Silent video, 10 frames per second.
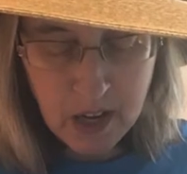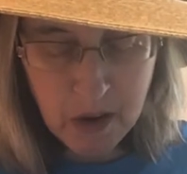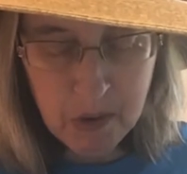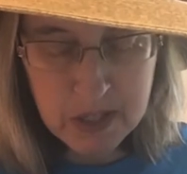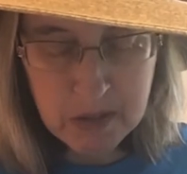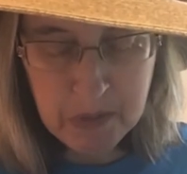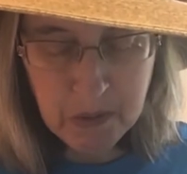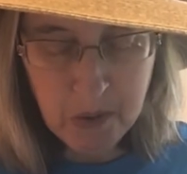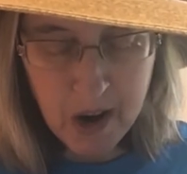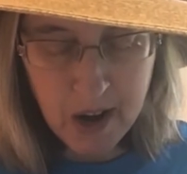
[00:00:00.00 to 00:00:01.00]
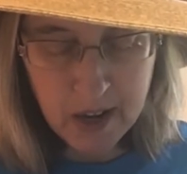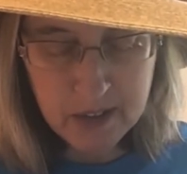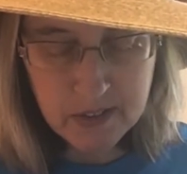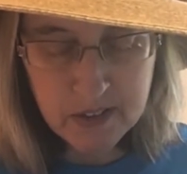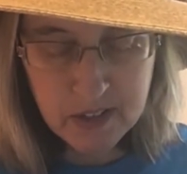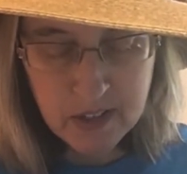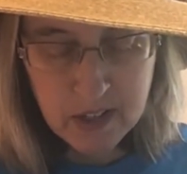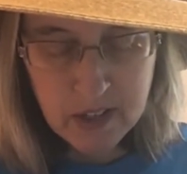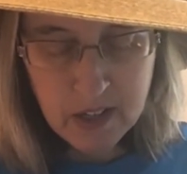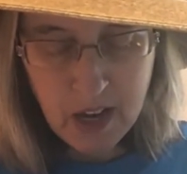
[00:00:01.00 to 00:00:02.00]
I want to be wise.
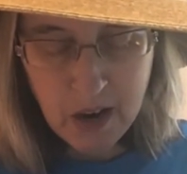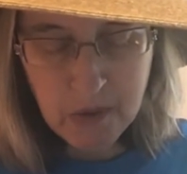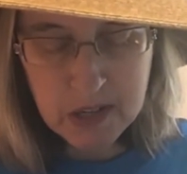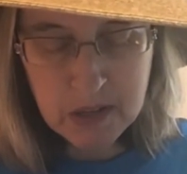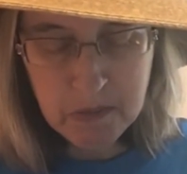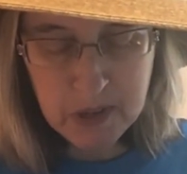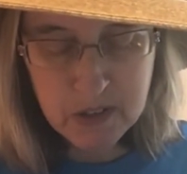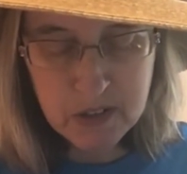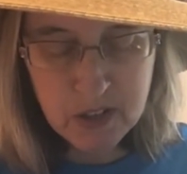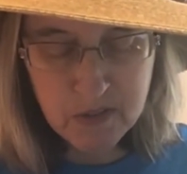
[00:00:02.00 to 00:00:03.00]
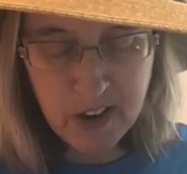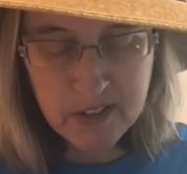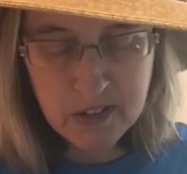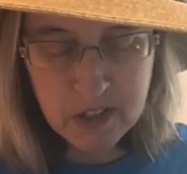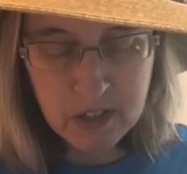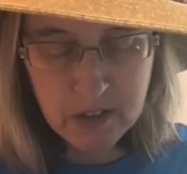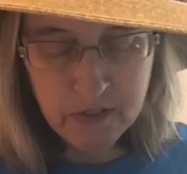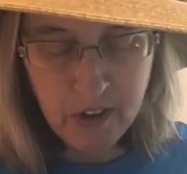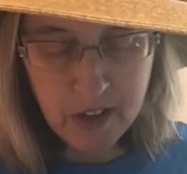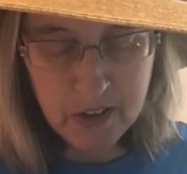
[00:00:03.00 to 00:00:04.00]
I want to rest in you,
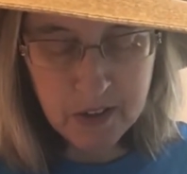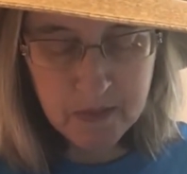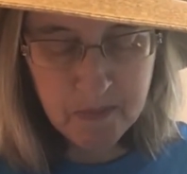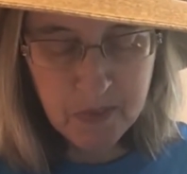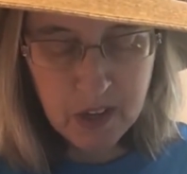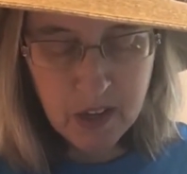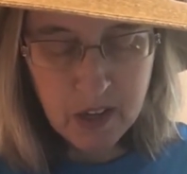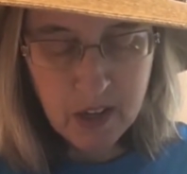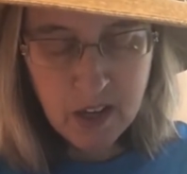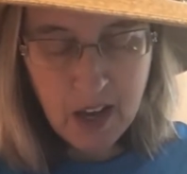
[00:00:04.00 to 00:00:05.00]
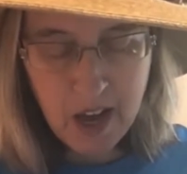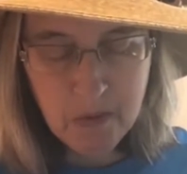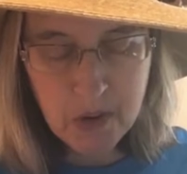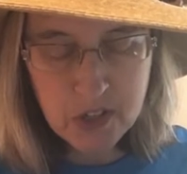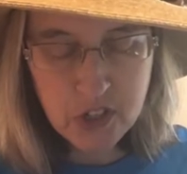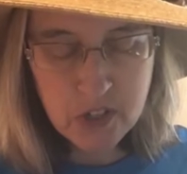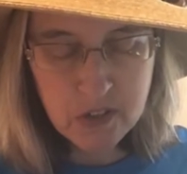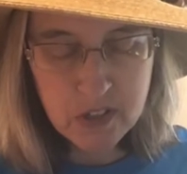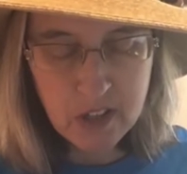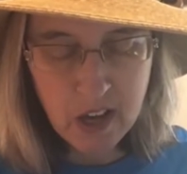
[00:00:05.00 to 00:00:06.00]
Father. I want you
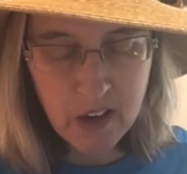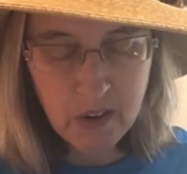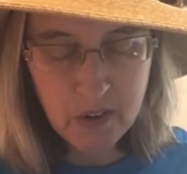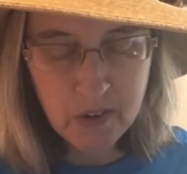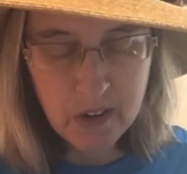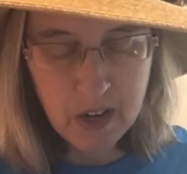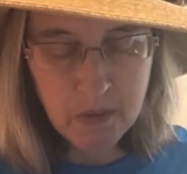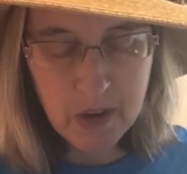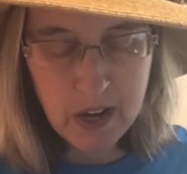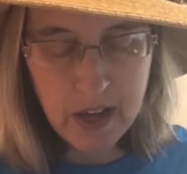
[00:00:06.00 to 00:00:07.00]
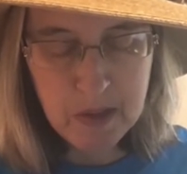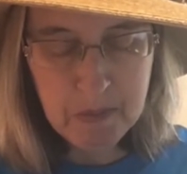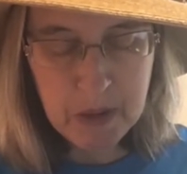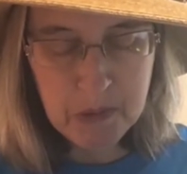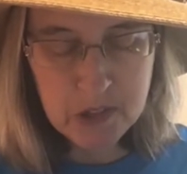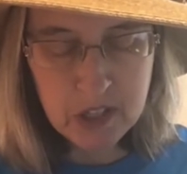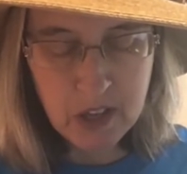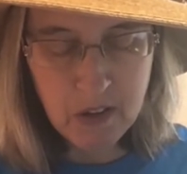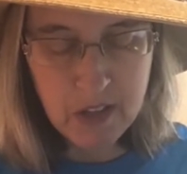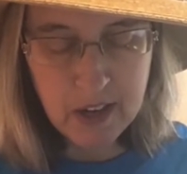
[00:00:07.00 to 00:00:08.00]
to know, I want other people to
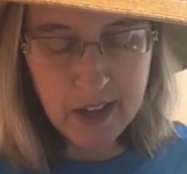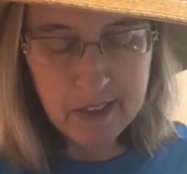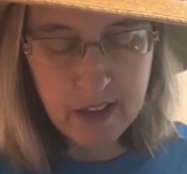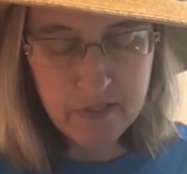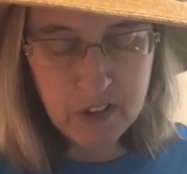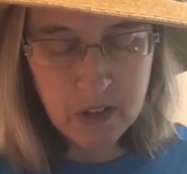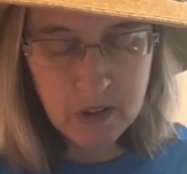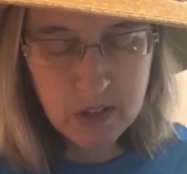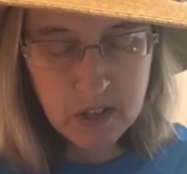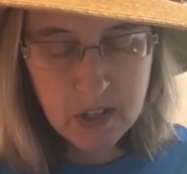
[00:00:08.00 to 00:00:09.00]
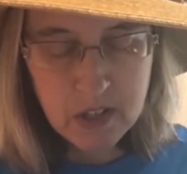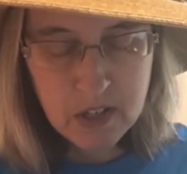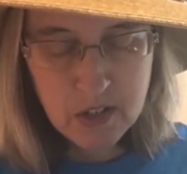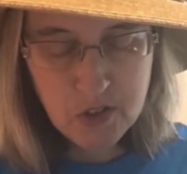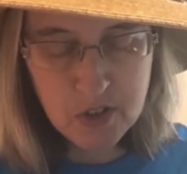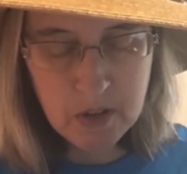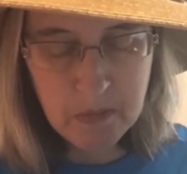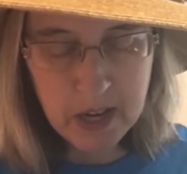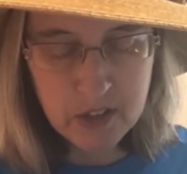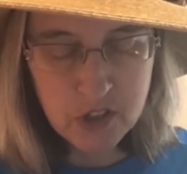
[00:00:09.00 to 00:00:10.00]
know that I love you so
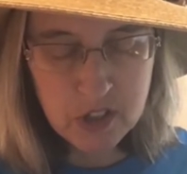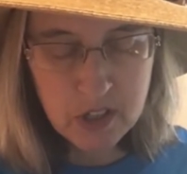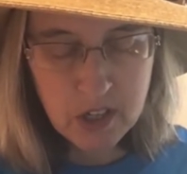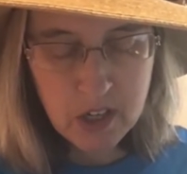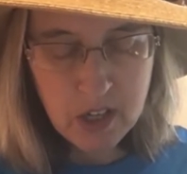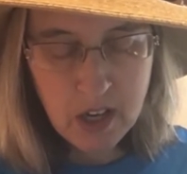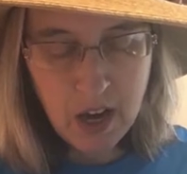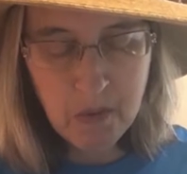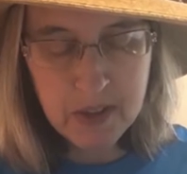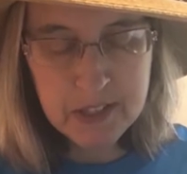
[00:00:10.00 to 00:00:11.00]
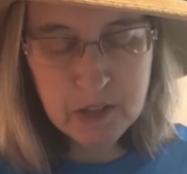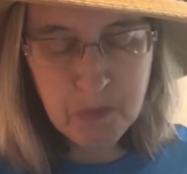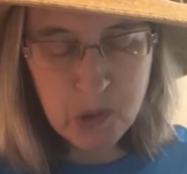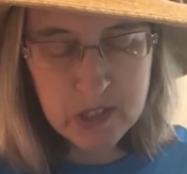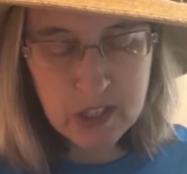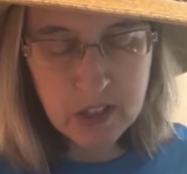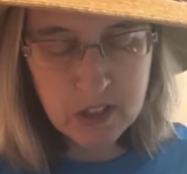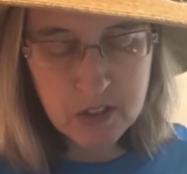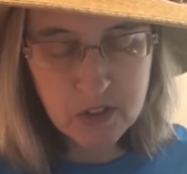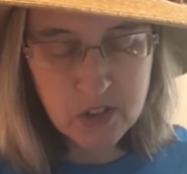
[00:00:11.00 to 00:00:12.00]
much. I want these boys and
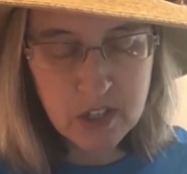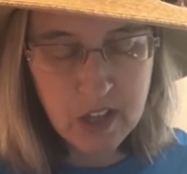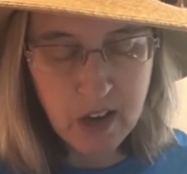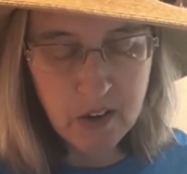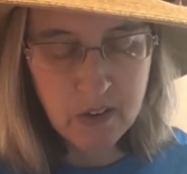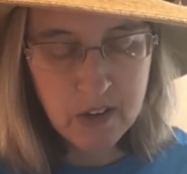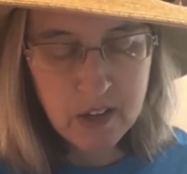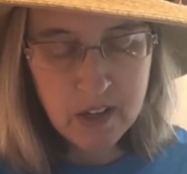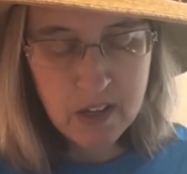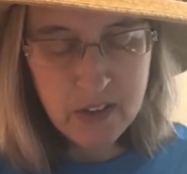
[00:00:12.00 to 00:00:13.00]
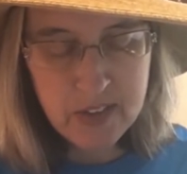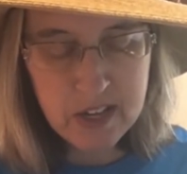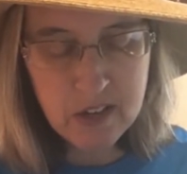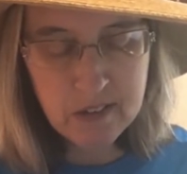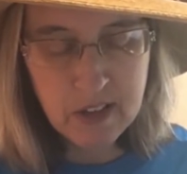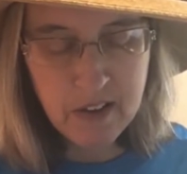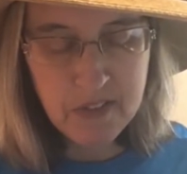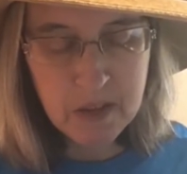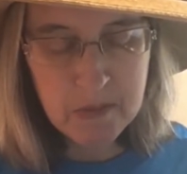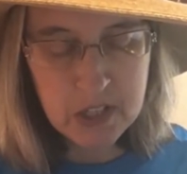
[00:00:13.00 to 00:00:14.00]
girls to know that you love
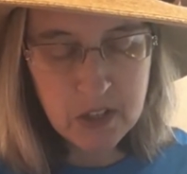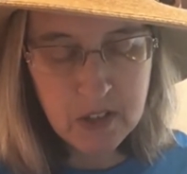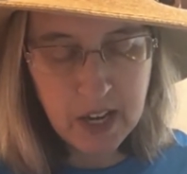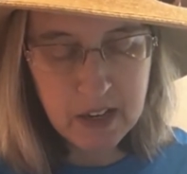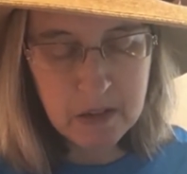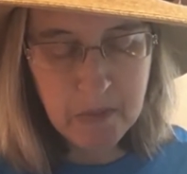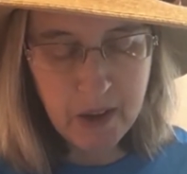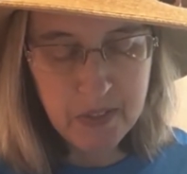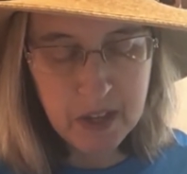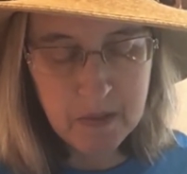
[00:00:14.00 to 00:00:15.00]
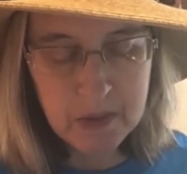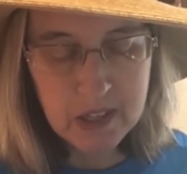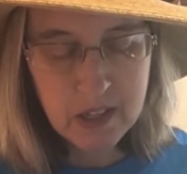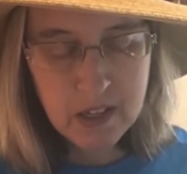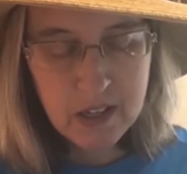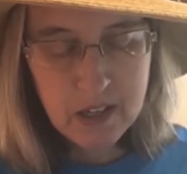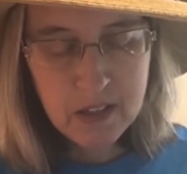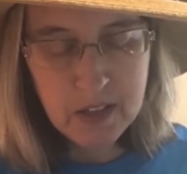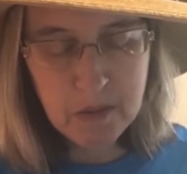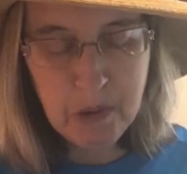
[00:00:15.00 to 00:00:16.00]
them and you care about
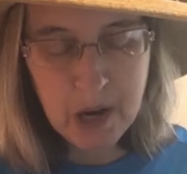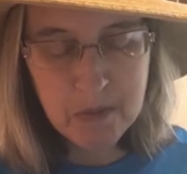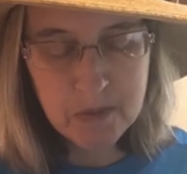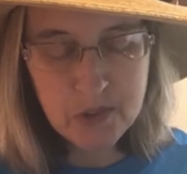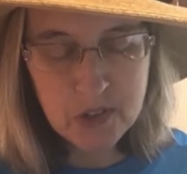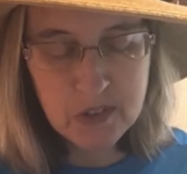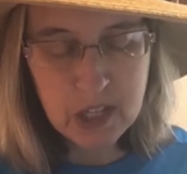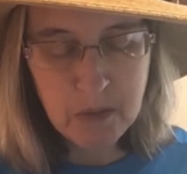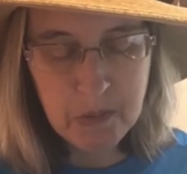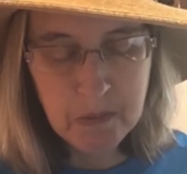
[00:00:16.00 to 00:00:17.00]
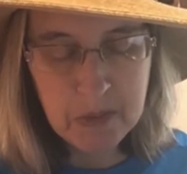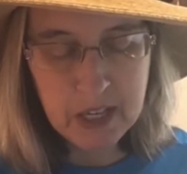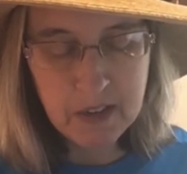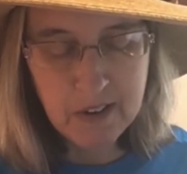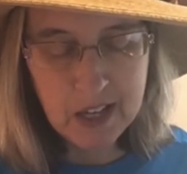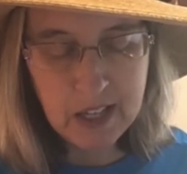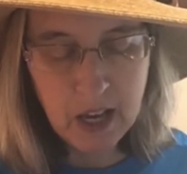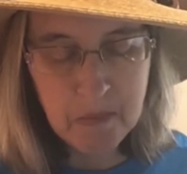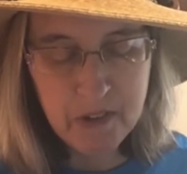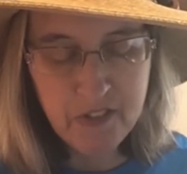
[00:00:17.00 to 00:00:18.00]
them. Their problems are deep and many right
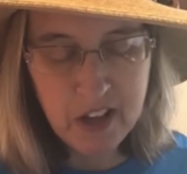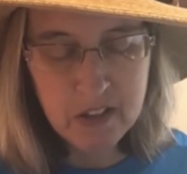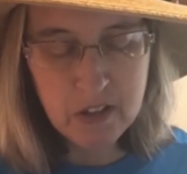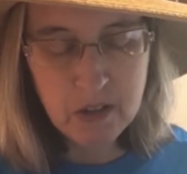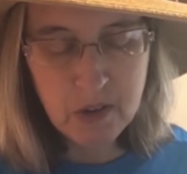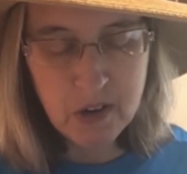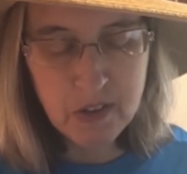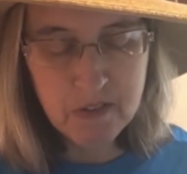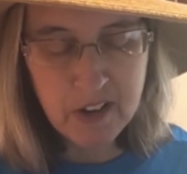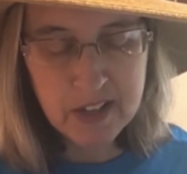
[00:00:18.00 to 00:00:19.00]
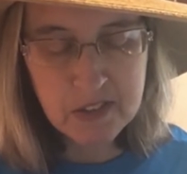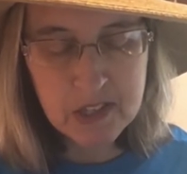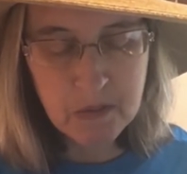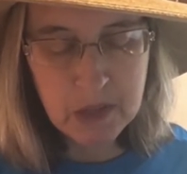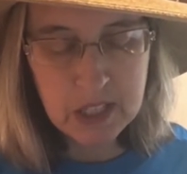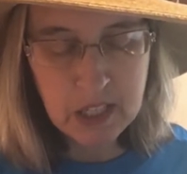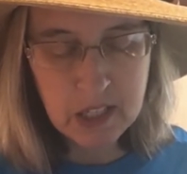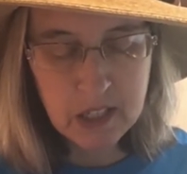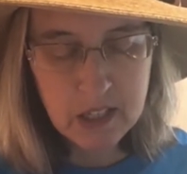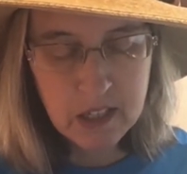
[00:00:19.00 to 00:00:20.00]
now, but Father, you are the rest that we
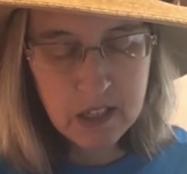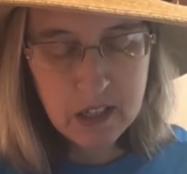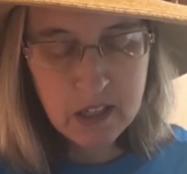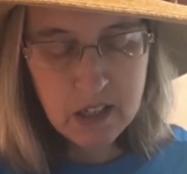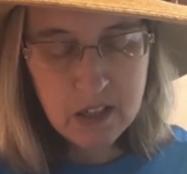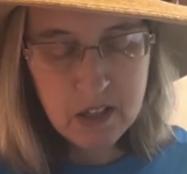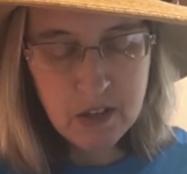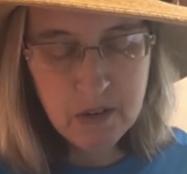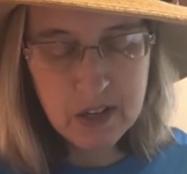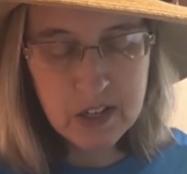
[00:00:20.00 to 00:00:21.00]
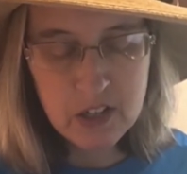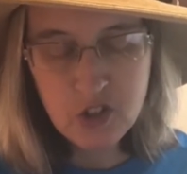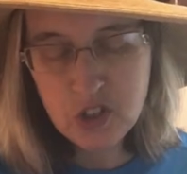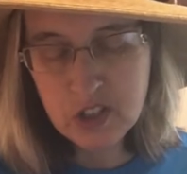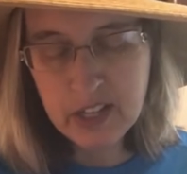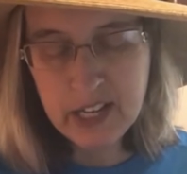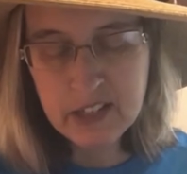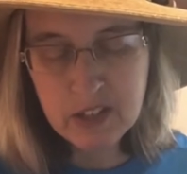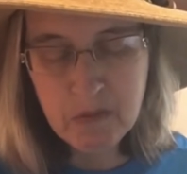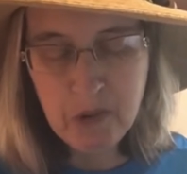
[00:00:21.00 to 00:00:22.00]
need. You are, it's just like a
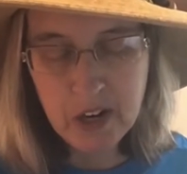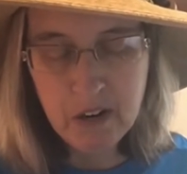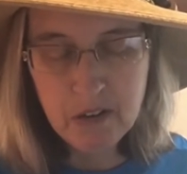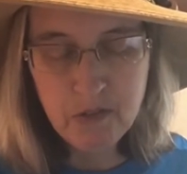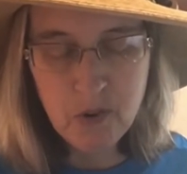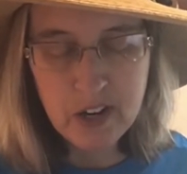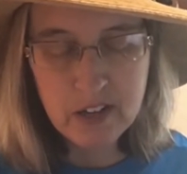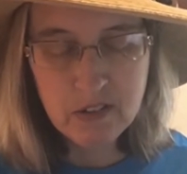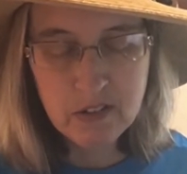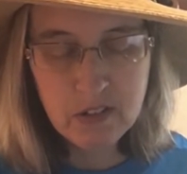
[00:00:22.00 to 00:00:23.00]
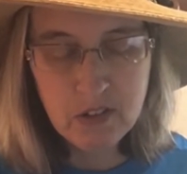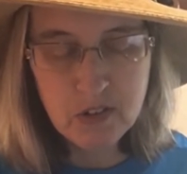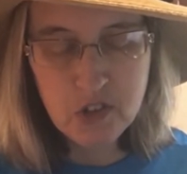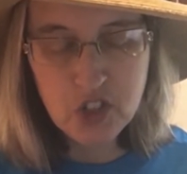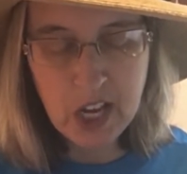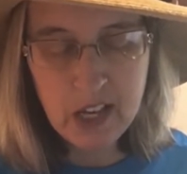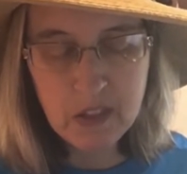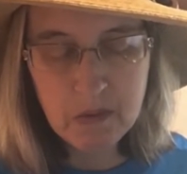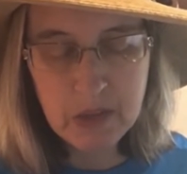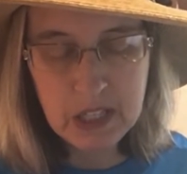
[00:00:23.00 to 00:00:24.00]
sombrero for us. You're the shade
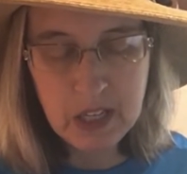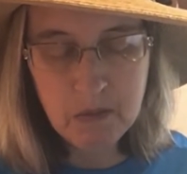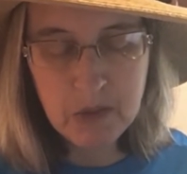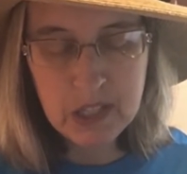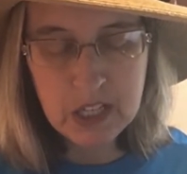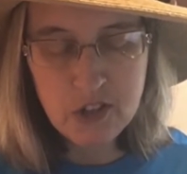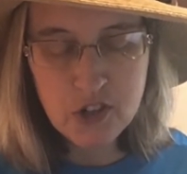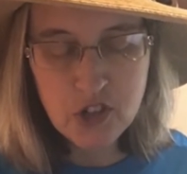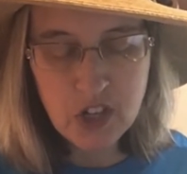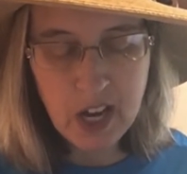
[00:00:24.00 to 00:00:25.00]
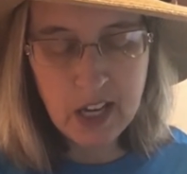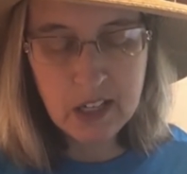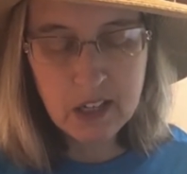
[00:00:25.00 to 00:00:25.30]
that we need. We need your shade.